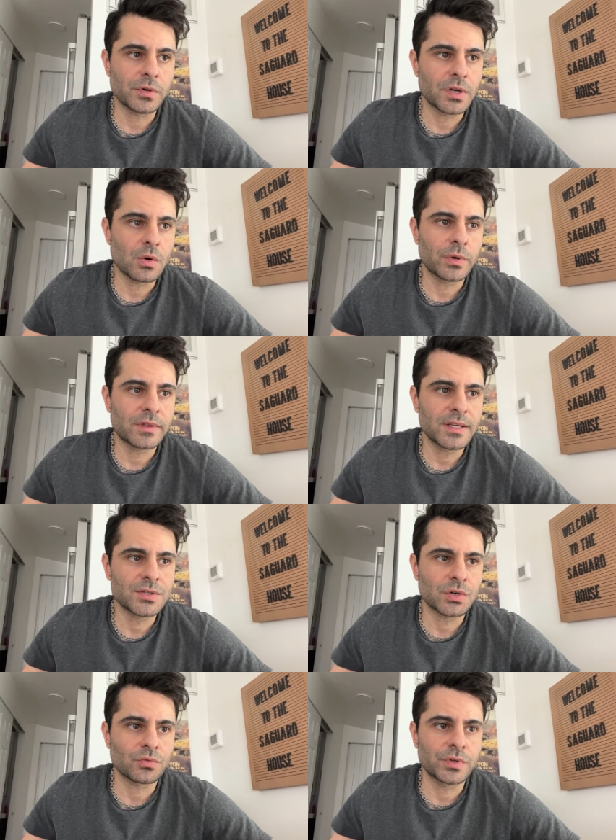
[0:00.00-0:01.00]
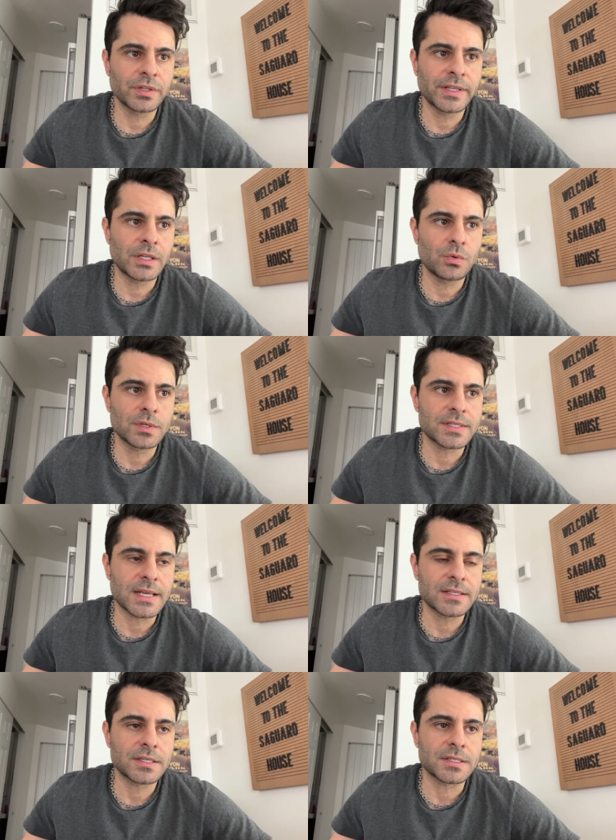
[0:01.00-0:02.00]
You know, when things are really, you can
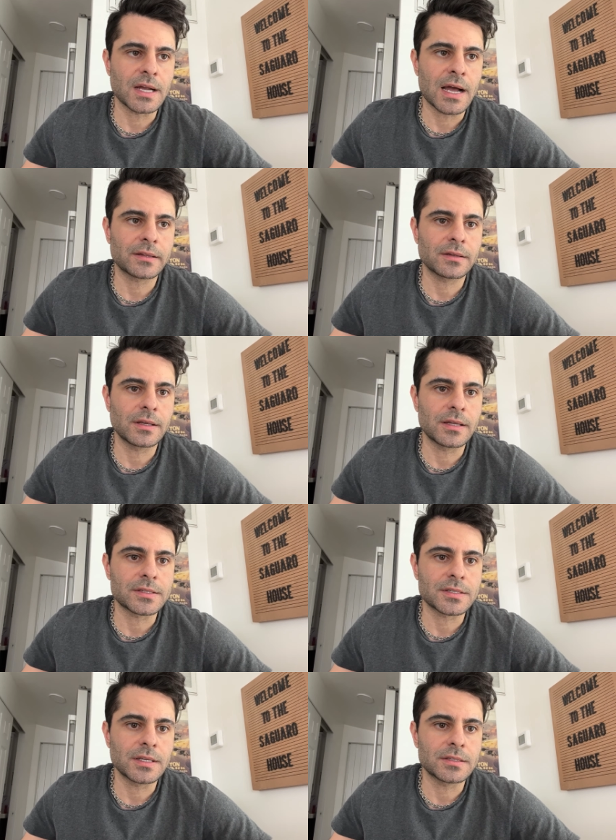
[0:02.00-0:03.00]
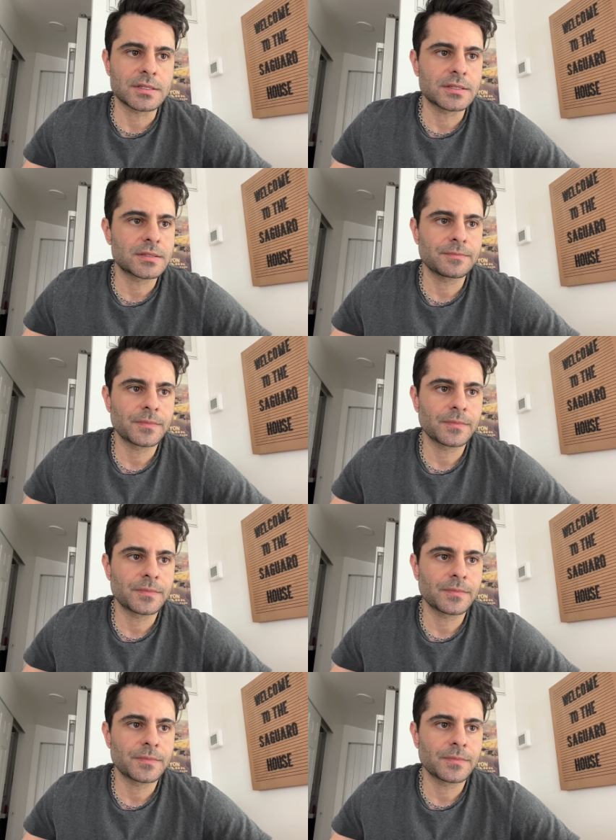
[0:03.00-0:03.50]
sense it's not, it's, it's,